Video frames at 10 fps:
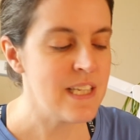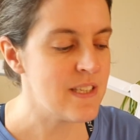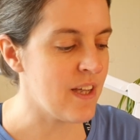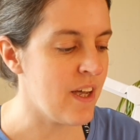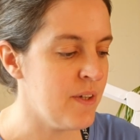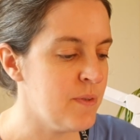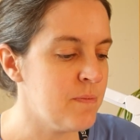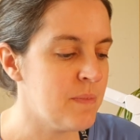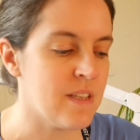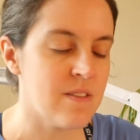so
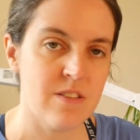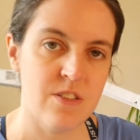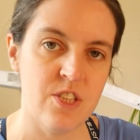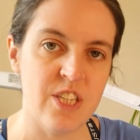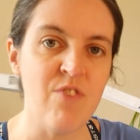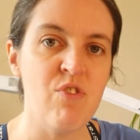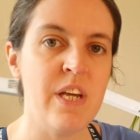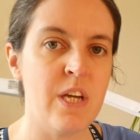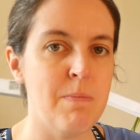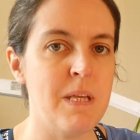that's generally
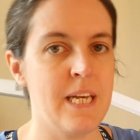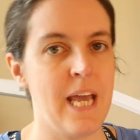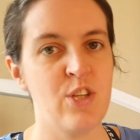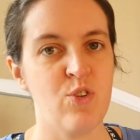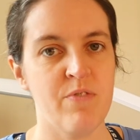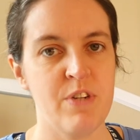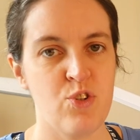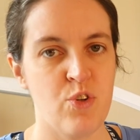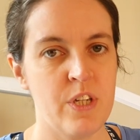going to be the nature of it during